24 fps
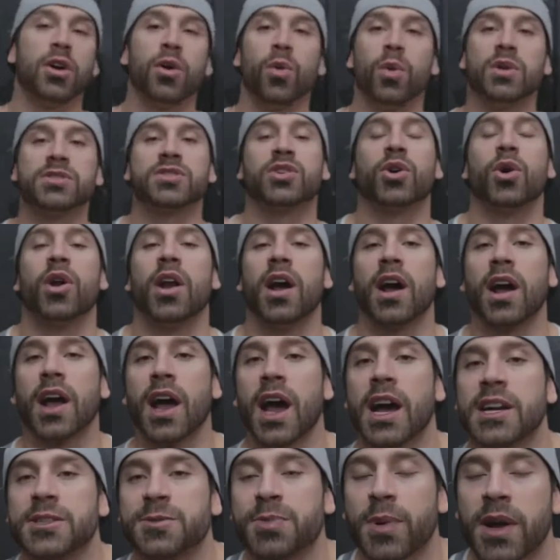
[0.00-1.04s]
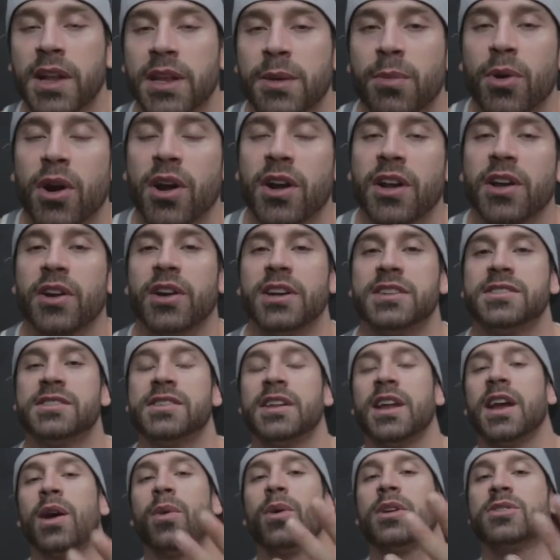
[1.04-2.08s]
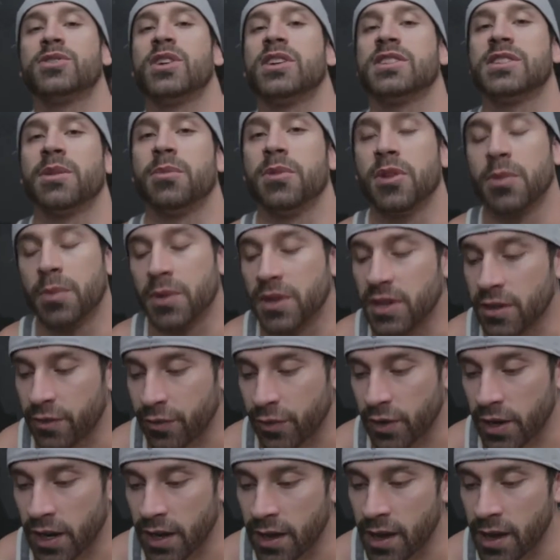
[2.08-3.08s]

What's going on, guys? Bradley Martyn here, and today I want to try something a little bit different.